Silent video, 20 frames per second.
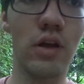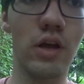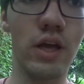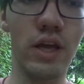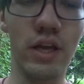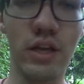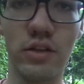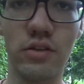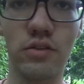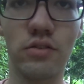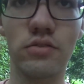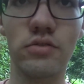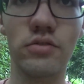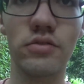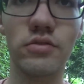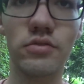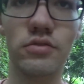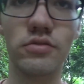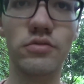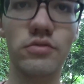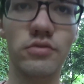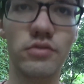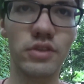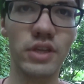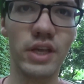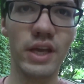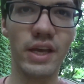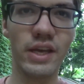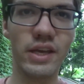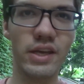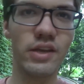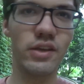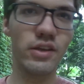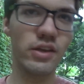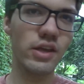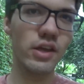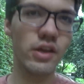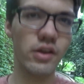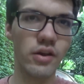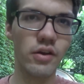it can
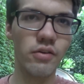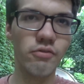get